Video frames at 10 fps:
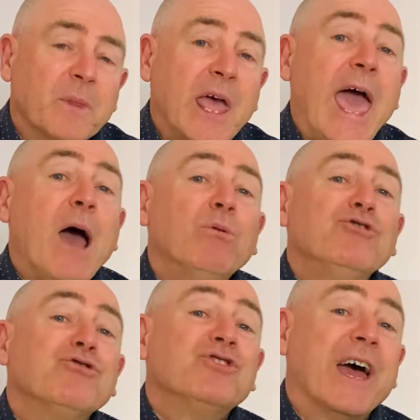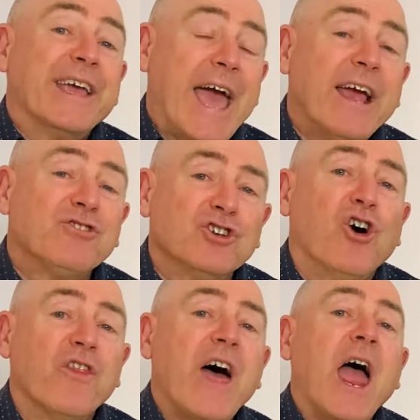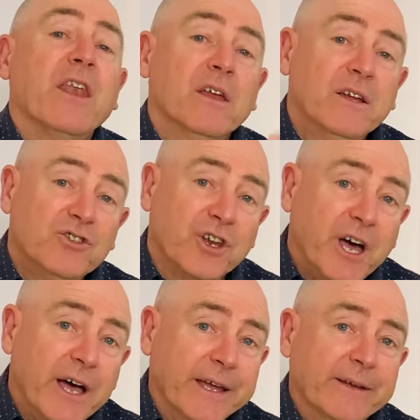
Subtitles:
How would you take action on that today?